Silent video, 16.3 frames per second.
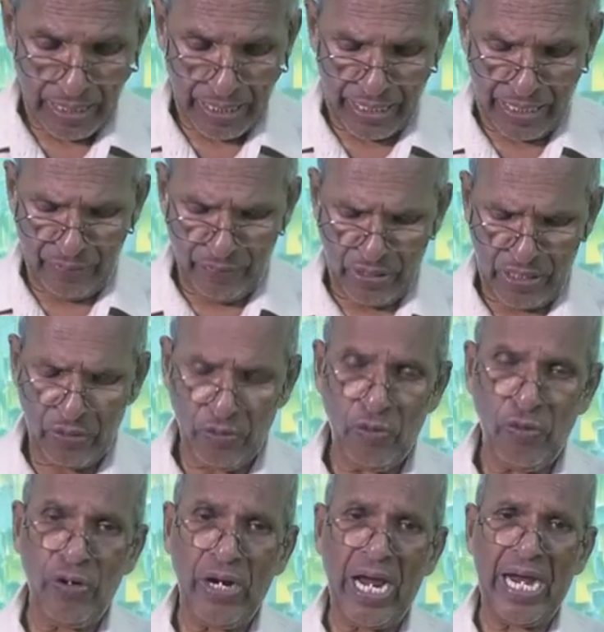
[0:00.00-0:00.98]
Anyone
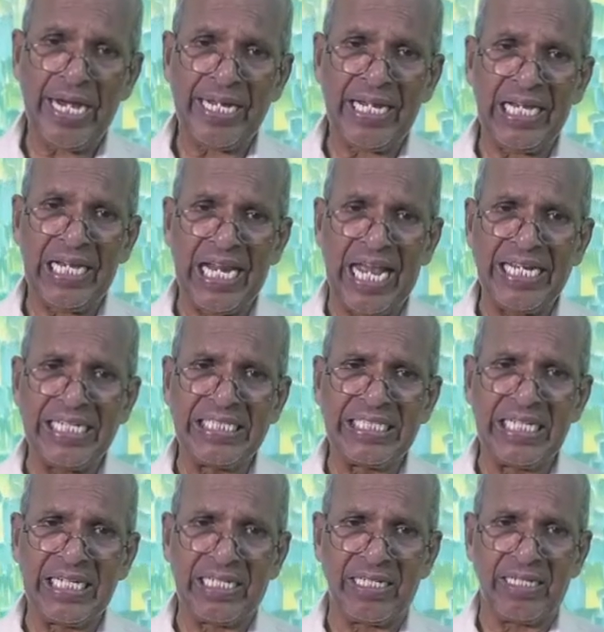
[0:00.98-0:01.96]
who had a
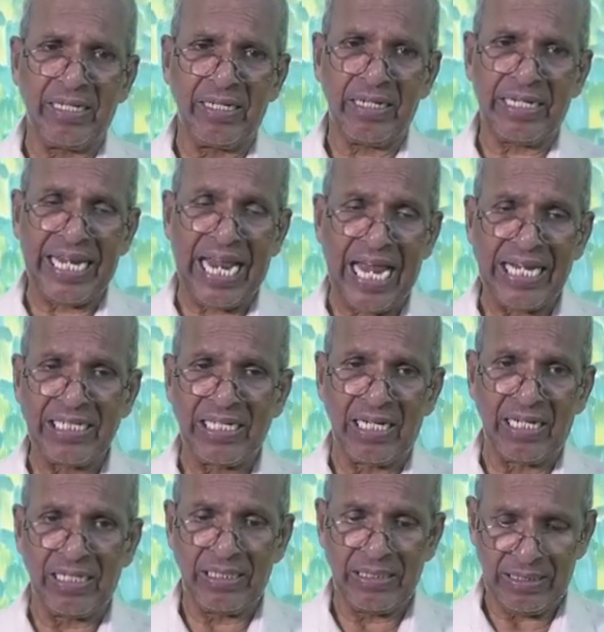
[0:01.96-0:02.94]
lighted
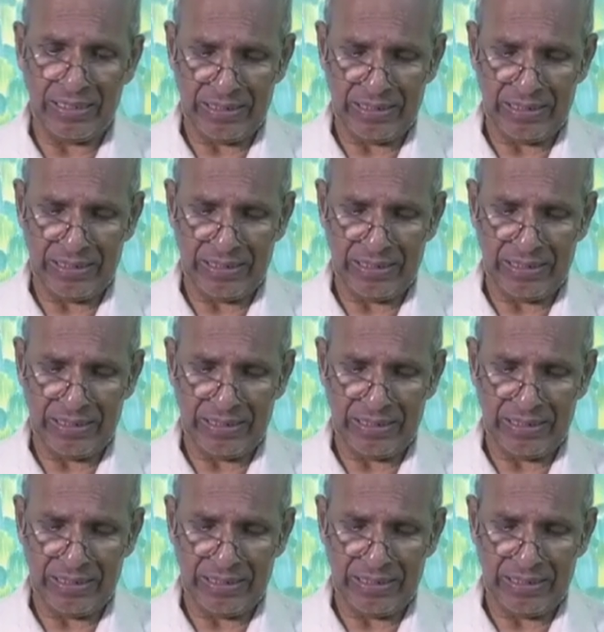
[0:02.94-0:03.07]
candle